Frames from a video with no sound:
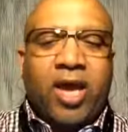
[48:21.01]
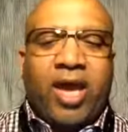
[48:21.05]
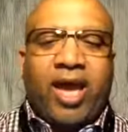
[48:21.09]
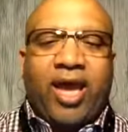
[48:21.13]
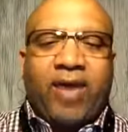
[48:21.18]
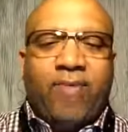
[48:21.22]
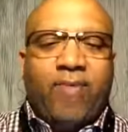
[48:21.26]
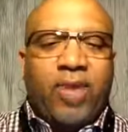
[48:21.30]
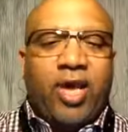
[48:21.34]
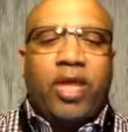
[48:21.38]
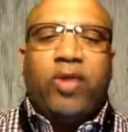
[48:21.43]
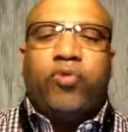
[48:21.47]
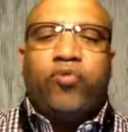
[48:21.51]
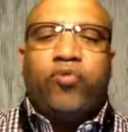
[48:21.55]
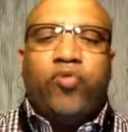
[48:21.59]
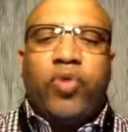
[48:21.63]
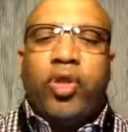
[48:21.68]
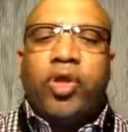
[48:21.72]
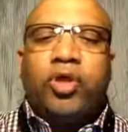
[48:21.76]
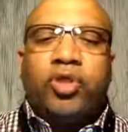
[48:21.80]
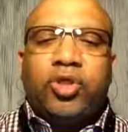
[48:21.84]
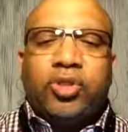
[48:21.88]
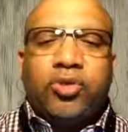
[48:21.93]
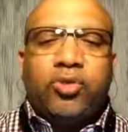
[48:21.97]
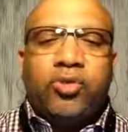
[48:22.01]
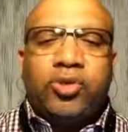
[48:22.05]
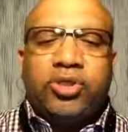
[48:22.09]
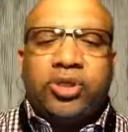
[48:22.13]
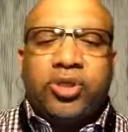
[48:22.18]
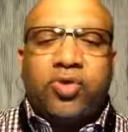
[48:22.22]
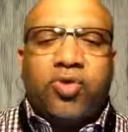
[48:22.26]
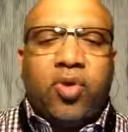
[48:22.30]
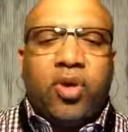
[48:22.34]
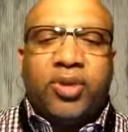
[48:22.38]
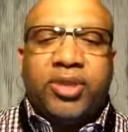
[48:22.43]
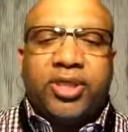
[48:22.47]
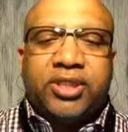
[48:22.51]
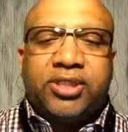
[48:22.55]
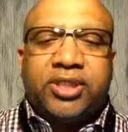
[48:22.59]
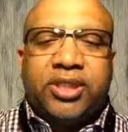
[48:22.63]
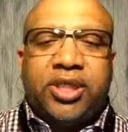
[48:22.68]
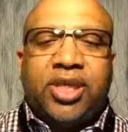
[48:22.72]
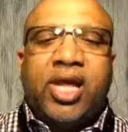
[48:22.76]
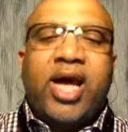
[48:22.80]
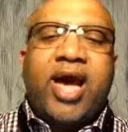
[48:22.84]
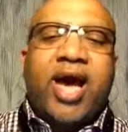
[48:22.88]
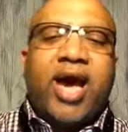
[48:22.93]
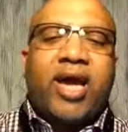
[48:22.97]
Amen. And we're usually on this
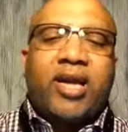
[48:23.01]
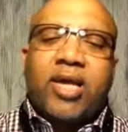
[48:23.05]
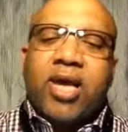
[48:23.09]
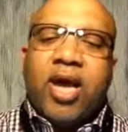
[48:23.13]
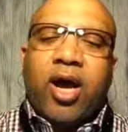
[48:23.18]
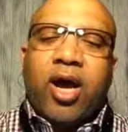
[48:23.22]
line